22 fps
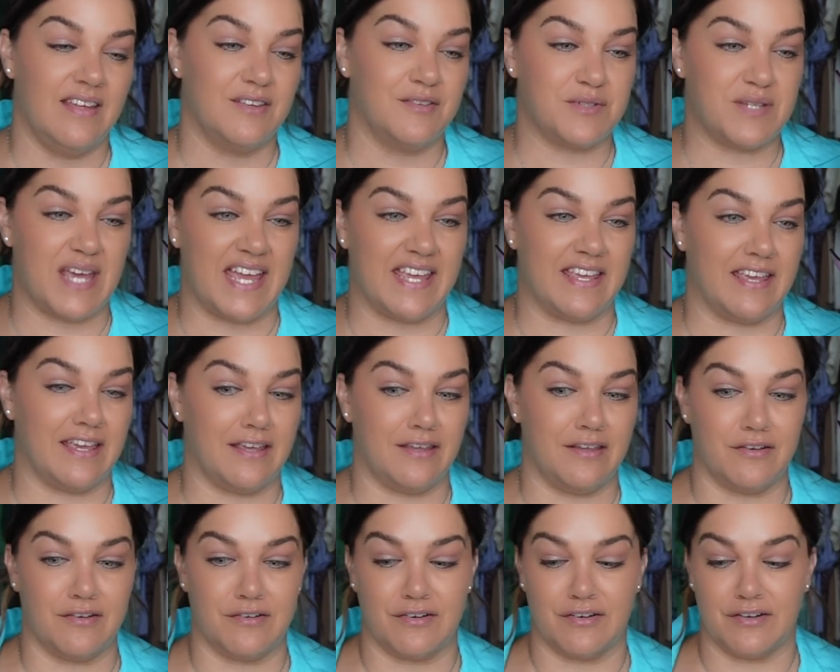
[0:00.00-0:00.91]

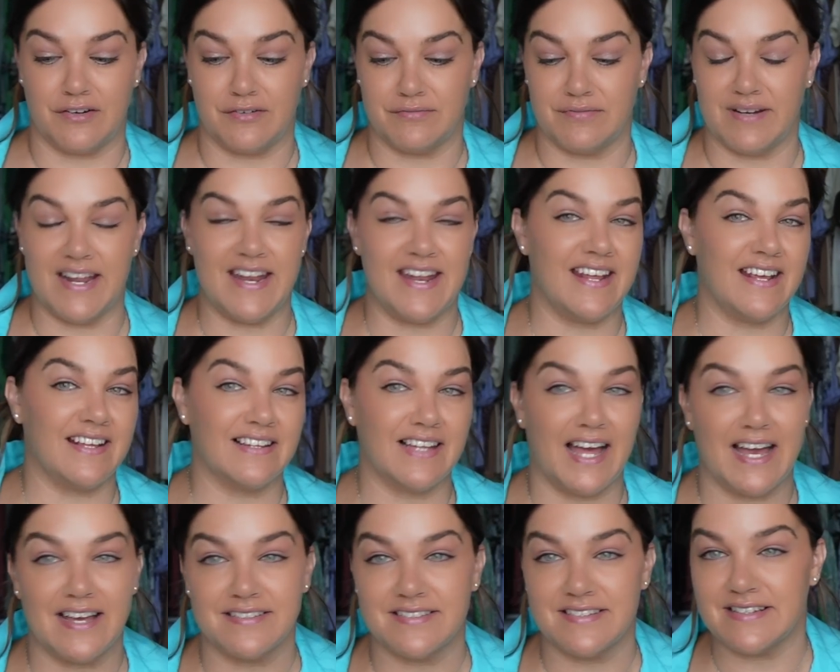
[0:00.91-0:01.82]
taking your reading
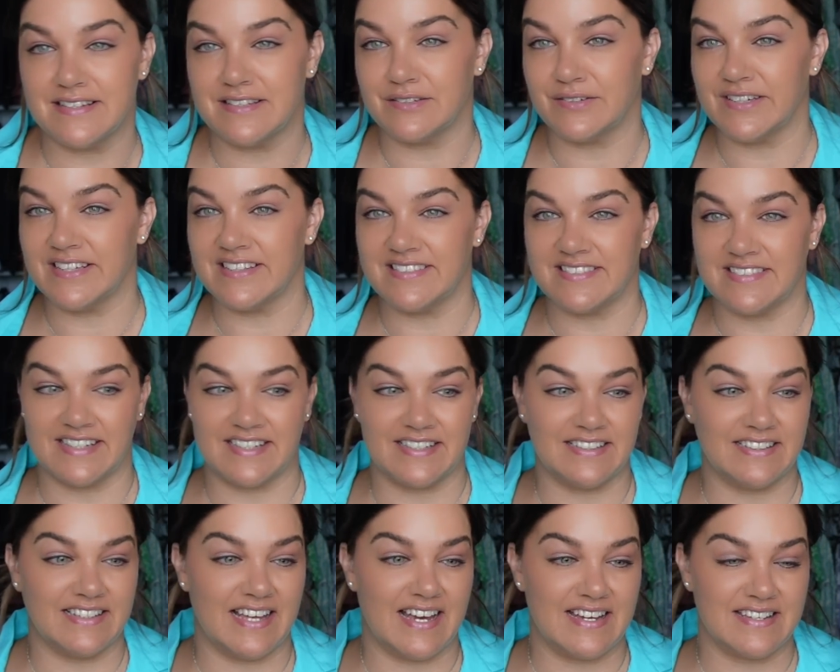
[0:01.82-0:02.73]
glasses or your
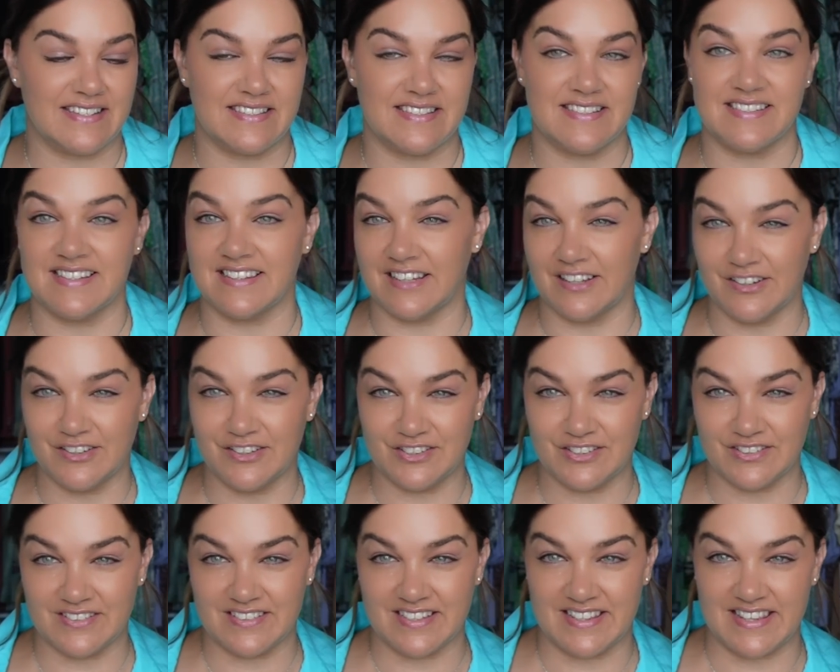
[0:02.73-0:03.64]
sunglasses and those
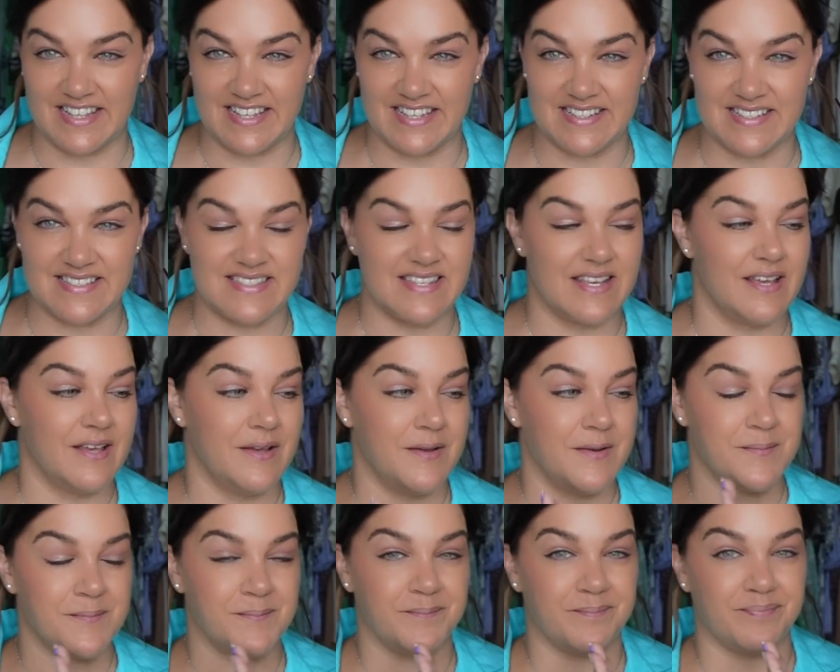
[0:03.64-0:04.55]
sorts of things,
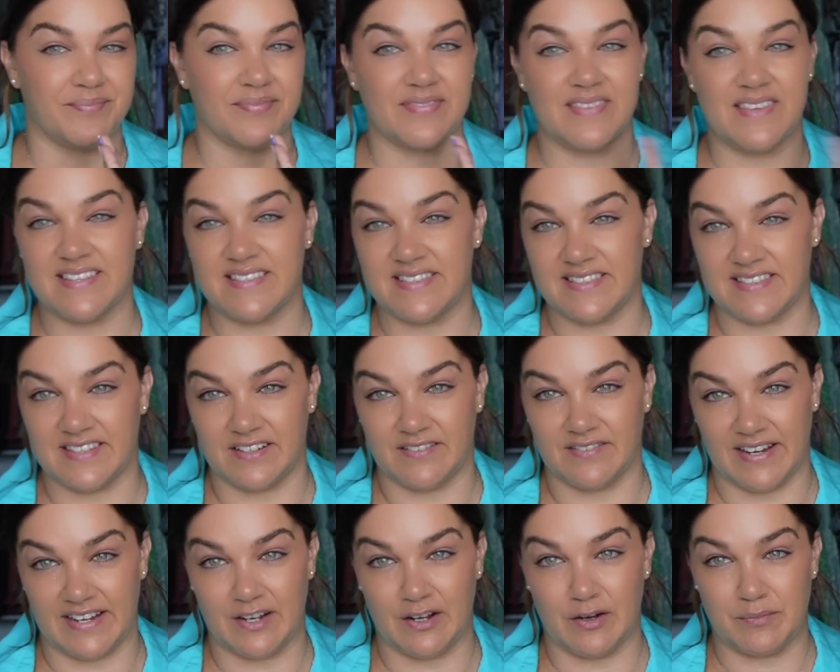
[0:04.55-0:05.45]
this is a
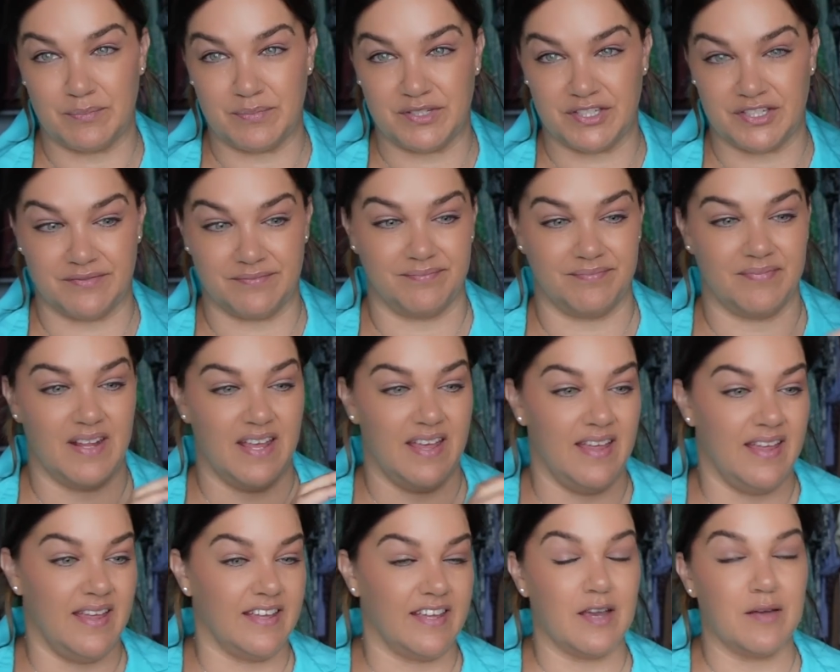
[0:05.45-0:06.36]
great option
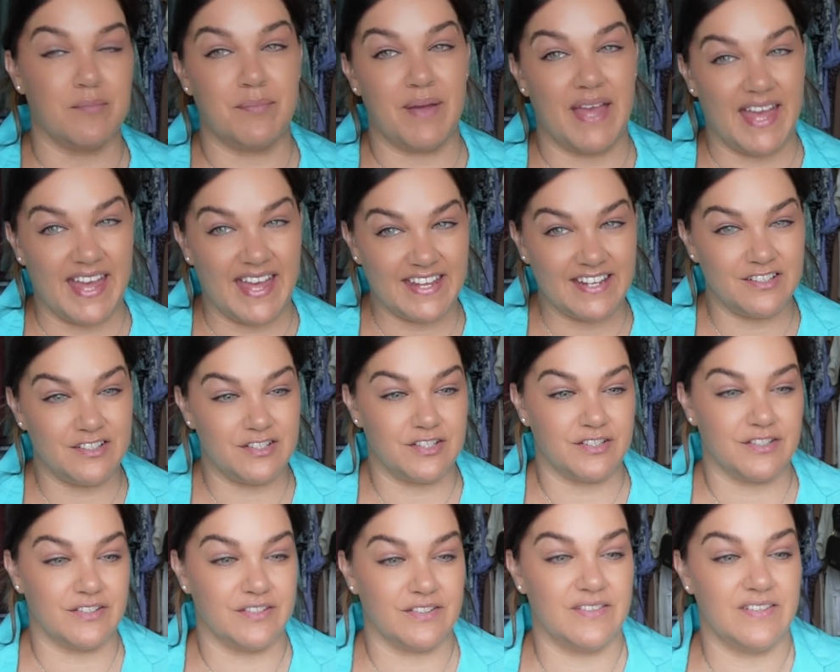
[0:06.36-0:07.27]
compared
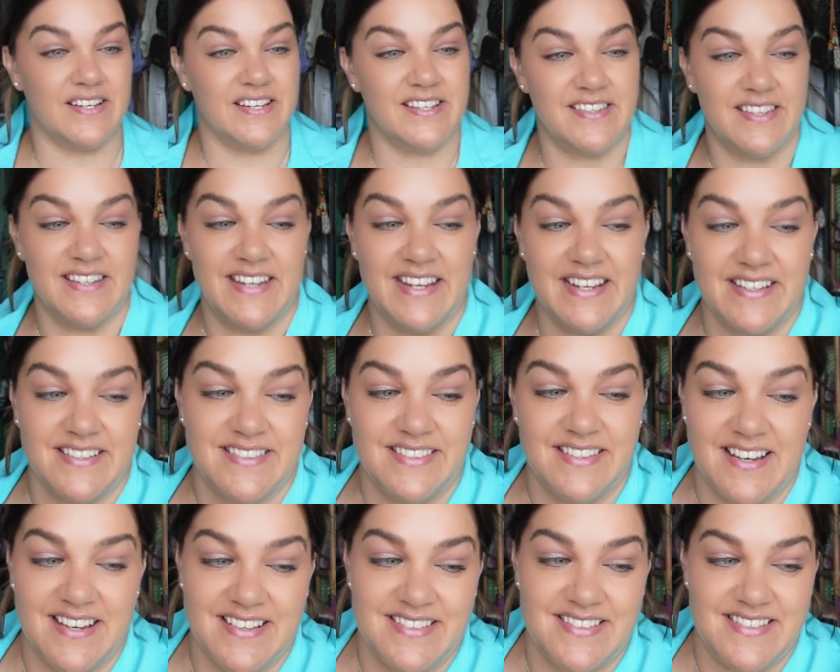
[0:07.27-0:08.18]
to the next
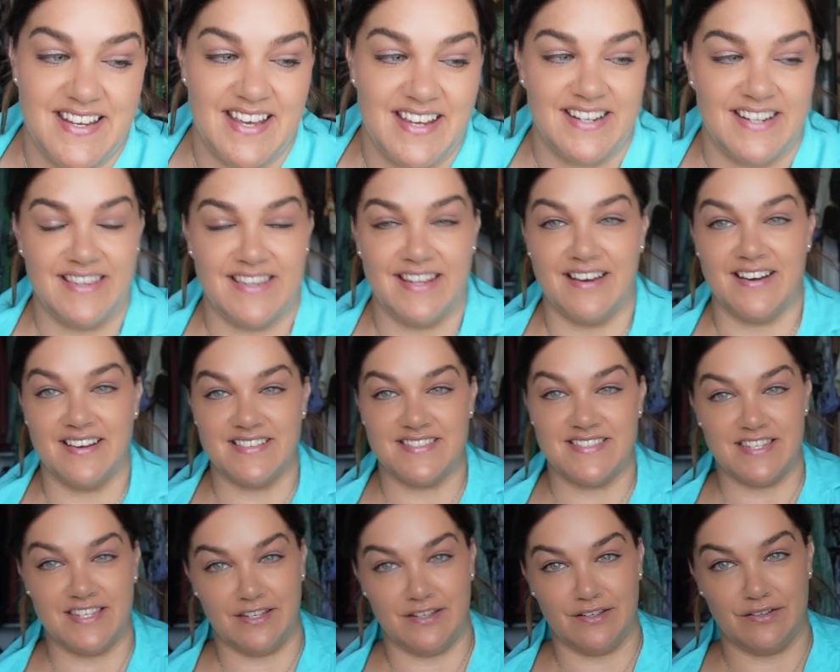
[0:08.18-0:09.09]
size down in the
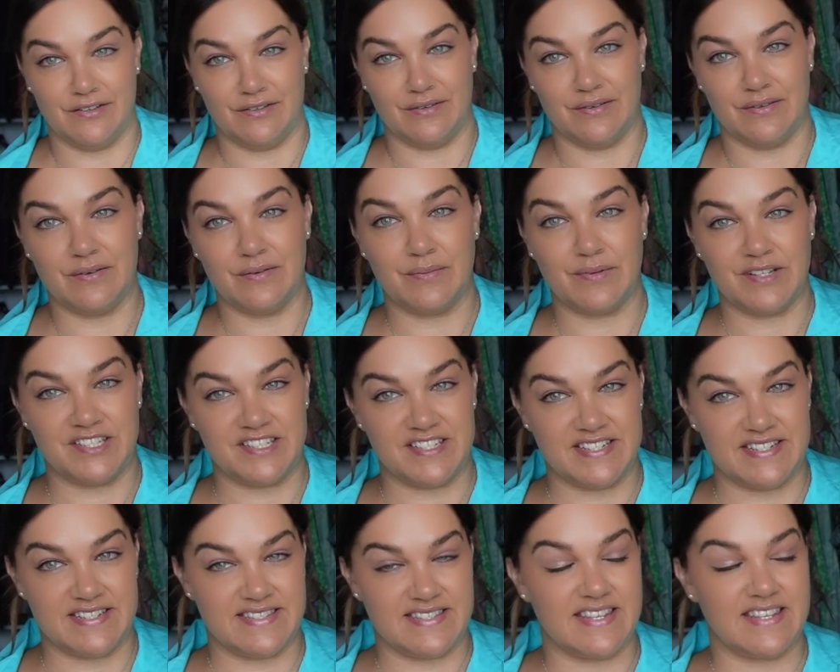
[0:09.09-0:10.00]
Iseeu, which
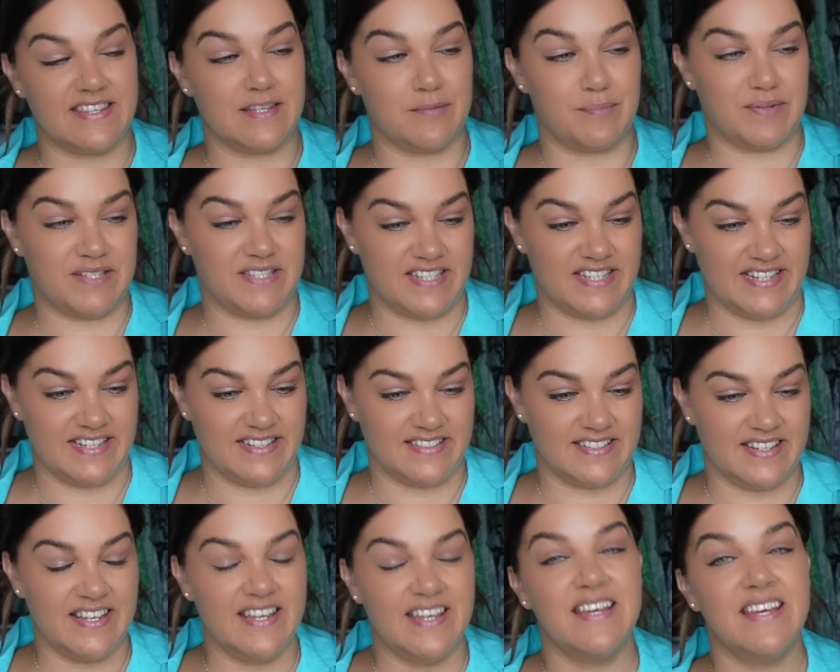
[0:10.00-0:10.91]
is the
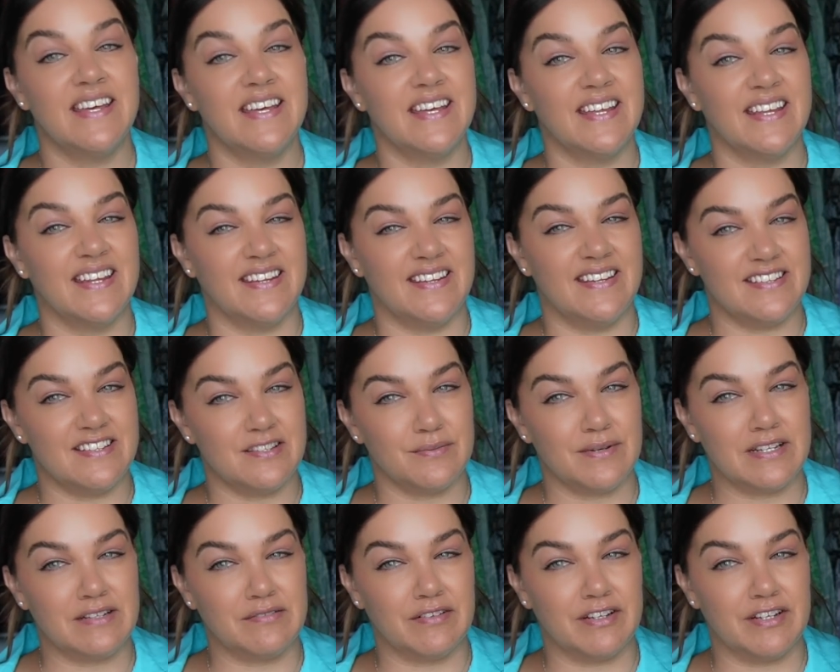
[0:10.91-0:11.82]
Petite. This
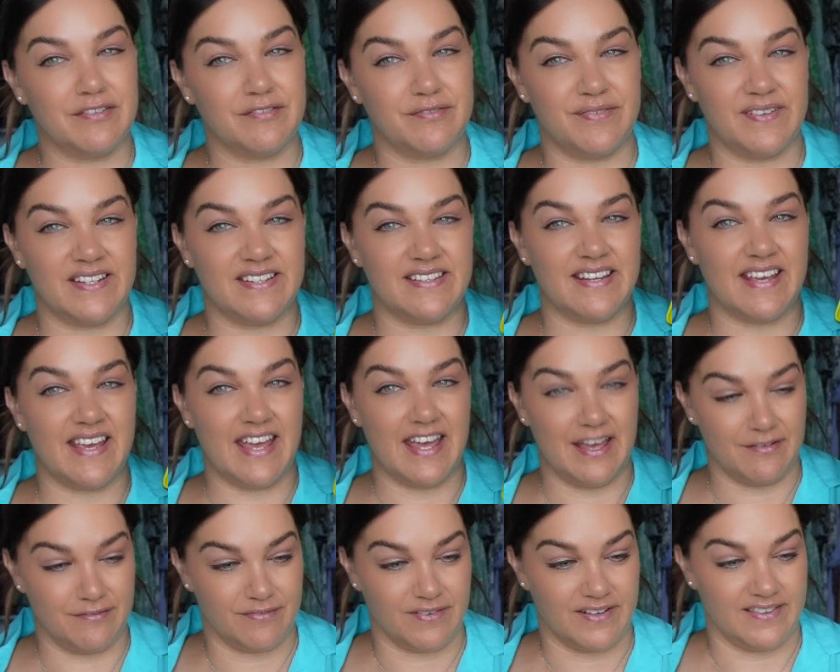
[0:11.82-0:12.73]
one won't fit
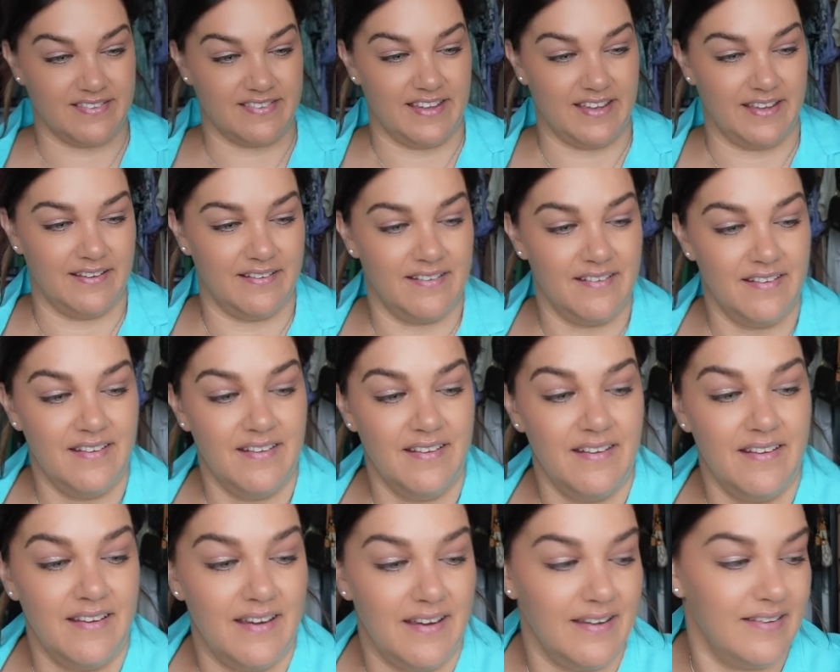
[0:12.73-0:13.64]
everything.
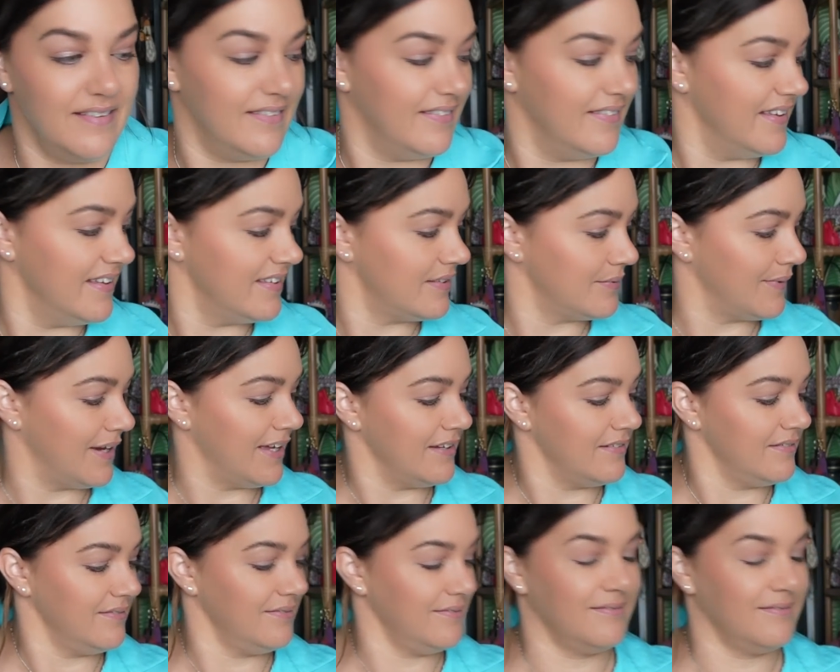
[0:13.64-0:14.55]
This one